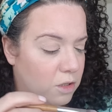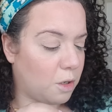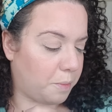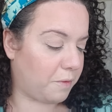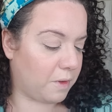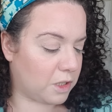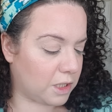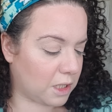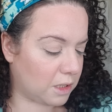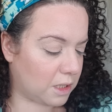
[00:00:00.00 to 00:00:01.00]
top of
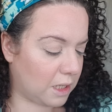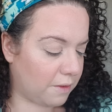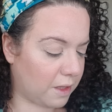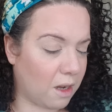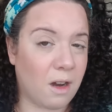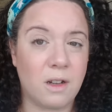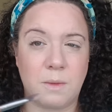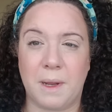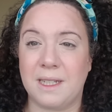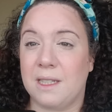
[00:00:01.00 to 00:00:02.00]
just underneath the
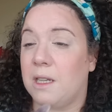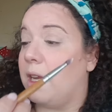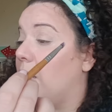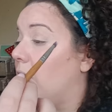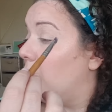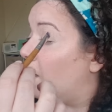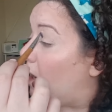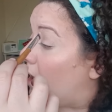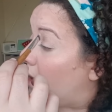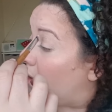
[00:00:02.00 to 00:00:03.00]
arch, basically.
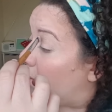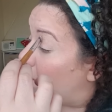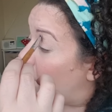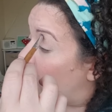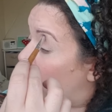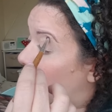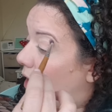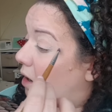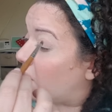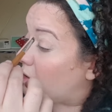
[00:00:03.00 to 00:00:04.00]

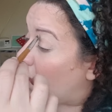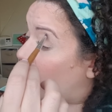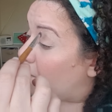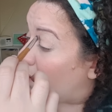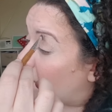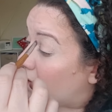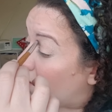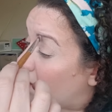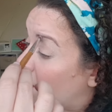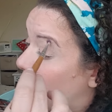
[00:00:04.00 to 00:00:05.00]
Eyebrow,
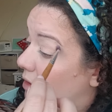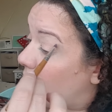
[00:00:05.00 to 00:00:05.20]
sorry.